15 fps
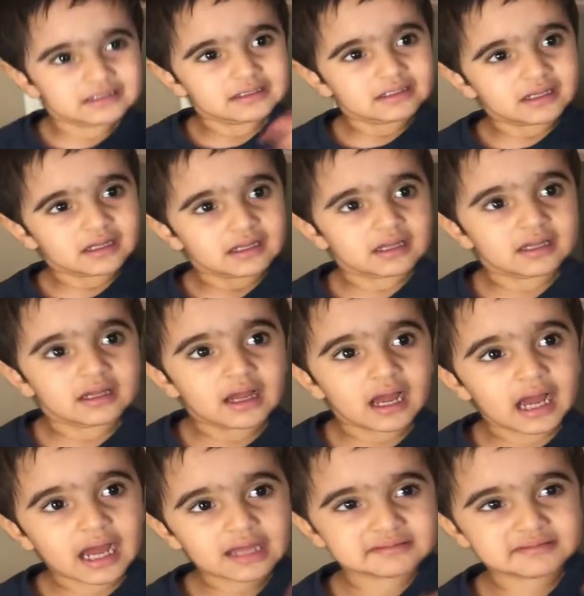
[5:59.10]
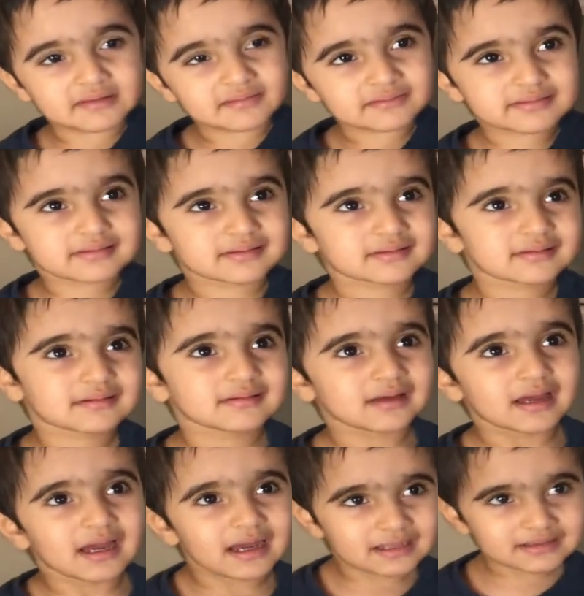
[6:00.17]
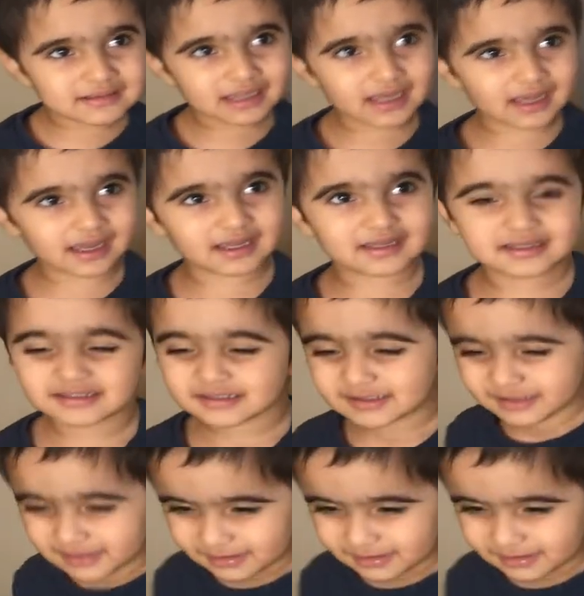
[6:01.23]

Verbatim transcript: them? Yeah. You can squeeze one by one.